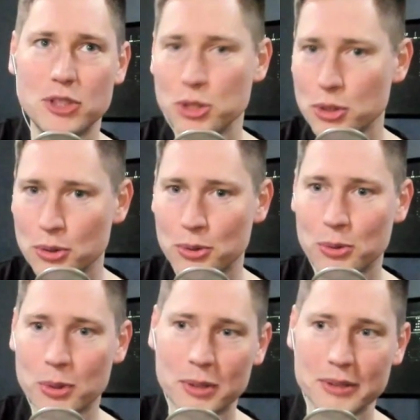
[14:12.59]

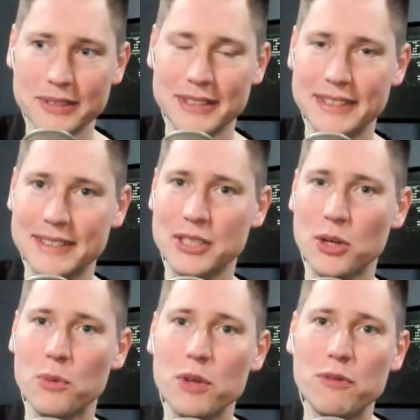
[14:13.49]
2, uh, you
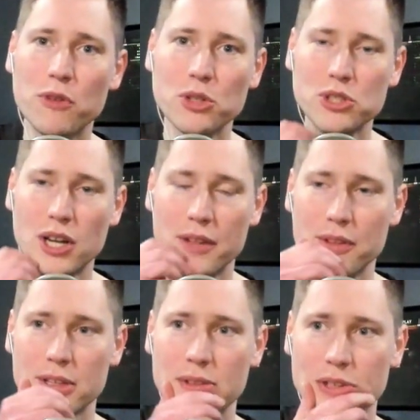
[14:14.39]
know, when we first saw
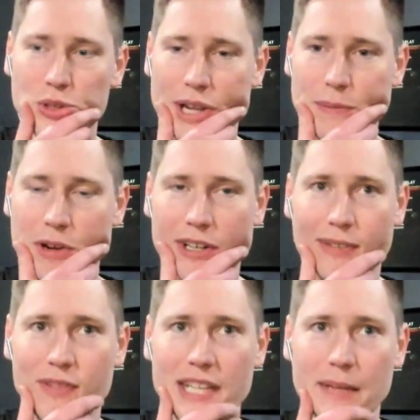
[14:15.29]
the the trademark
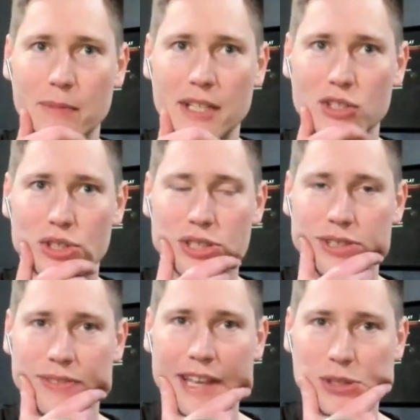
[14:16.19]
of the image,
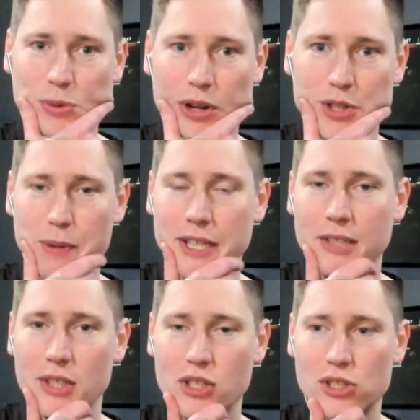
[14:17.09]
that's where all the
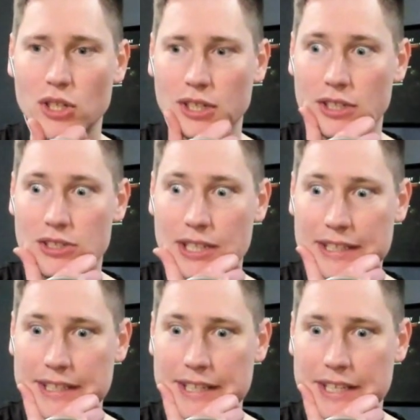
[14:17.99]
speculation started. It's
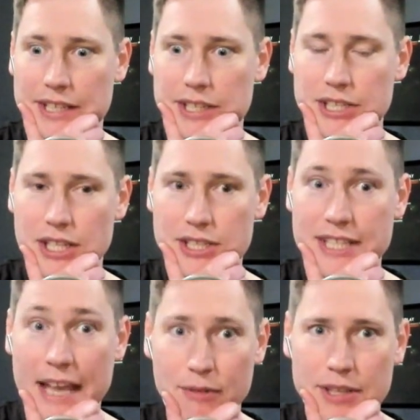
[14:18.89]
like, is it
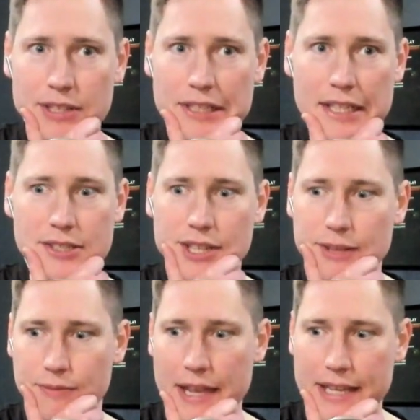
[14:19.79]
7? Is
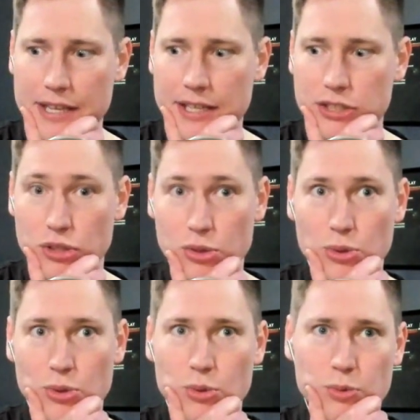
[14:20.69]
it Vega
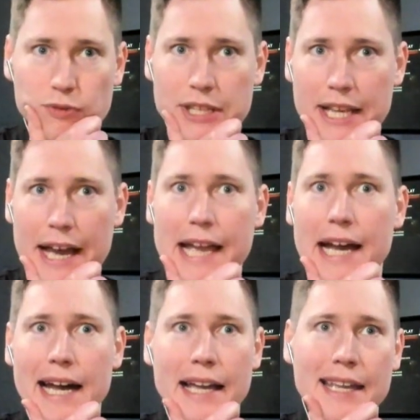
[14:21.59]
2, VII?
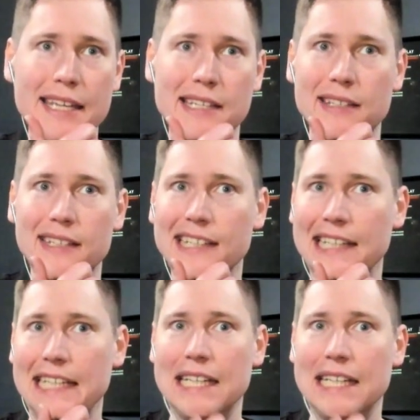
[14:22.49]
And